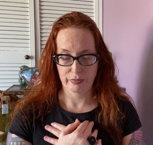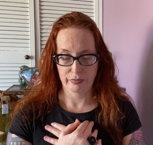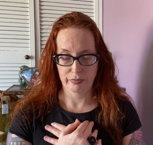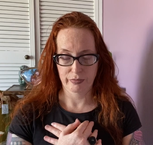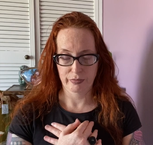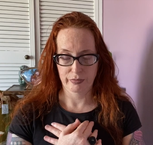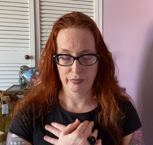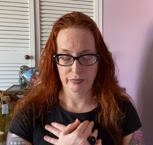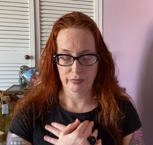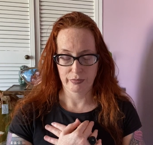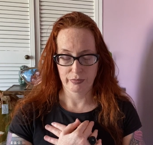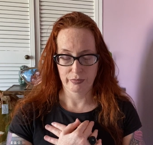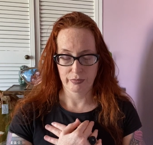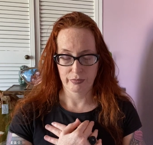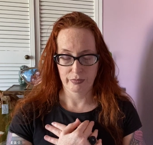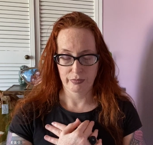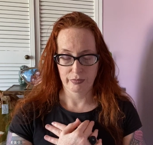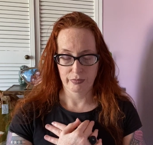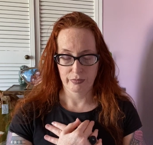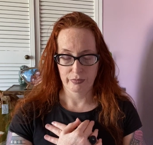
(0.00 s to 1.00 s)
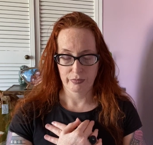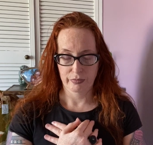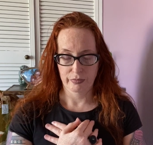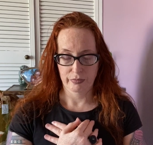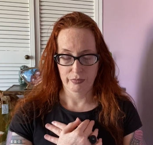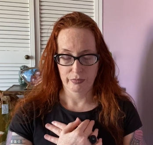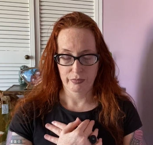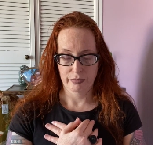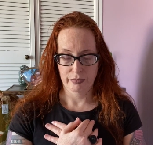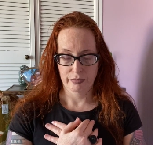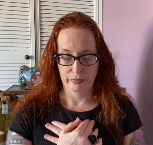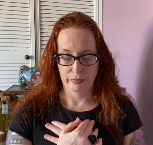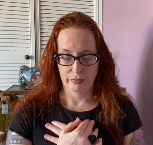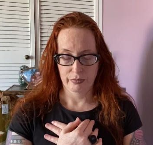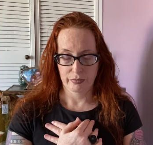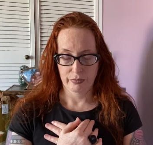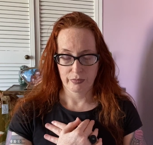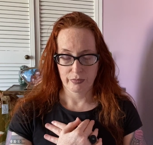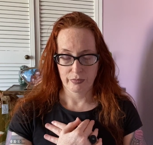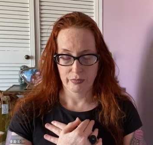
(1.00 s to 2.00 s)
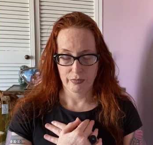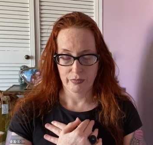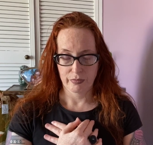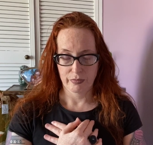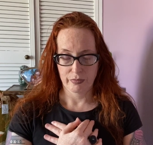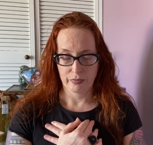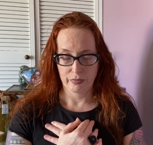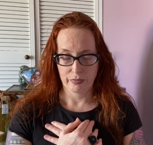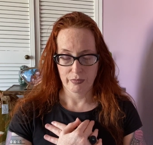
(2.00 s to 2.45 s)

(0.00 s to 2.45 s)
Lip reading: (silence)